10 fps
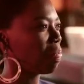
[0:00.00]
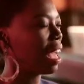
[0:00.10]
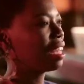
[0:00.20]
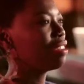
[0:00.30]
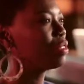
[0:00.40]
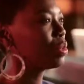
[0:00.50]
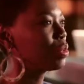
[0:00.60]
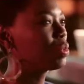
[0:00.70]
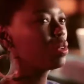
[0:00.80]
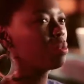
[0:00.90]
And if you
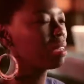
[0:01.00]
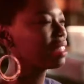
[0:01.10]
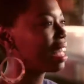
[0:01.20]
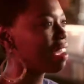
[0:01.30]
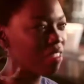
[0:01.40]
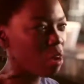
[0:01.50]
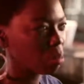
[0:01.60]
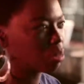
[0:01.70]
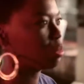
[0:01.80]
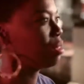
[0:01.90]
do, you must, every
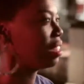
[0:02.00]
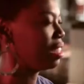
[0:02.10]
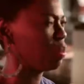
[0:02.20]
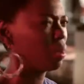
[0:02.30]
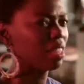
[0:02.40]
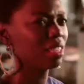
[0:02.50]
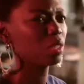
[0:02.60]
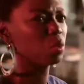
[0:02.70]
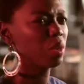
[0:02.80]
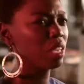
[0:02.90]
opportunity, whether there's
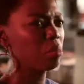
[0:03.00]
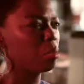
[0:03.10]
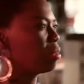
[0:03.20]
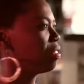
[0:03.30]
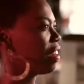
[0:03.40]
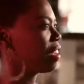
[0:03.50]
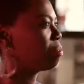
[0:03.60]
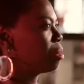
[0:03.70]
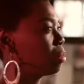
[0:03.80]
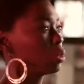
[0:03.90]
20 people, 5 people,